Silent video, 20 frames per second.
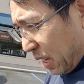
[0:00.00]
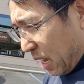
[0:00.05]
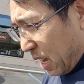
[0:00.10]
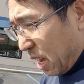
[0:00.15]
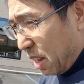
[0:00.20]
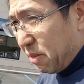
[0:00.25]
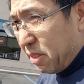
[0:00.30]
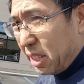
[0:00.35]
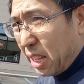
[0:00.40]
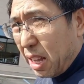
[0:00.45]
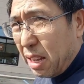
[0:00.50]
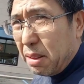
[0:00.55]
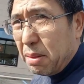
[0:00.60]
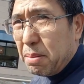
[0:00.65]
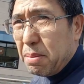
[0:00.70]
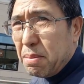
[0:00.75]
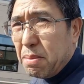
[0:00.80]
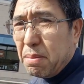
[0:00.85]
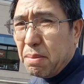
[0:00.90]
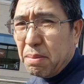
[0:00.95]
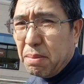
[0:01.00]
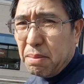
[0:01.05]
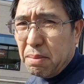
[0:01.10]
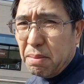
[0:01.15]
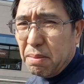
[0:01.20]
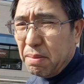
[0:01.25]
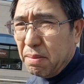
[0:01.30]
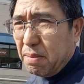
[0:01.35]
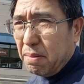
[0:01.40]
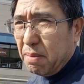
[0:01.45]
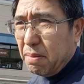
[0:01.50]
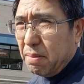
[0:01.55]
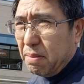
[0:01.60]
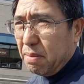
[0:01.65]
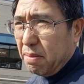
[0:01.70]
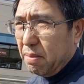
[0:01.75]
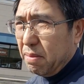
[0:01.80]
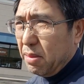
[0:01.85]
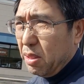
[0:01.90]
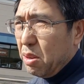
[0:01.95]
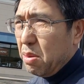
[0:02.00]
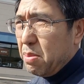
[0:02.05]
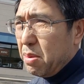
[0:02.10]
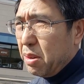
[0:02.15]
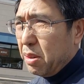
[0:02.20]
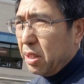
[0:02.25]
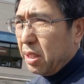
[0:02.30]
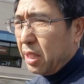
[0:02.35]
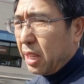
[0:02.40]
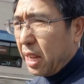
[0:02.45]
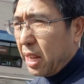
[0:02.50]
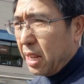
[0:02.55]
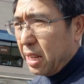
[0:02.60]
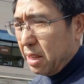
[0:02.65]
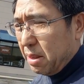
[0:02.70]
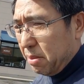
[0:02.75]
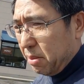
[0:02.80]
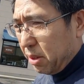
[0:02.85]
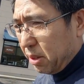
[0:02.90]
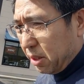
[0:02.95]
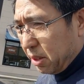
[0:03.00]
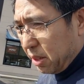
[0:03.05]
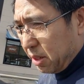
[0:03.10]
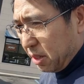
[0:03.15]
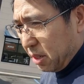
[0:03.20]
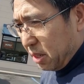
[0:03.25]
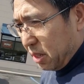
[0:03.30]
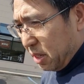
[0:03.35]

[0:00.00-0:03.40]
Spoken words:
I have done numerous times.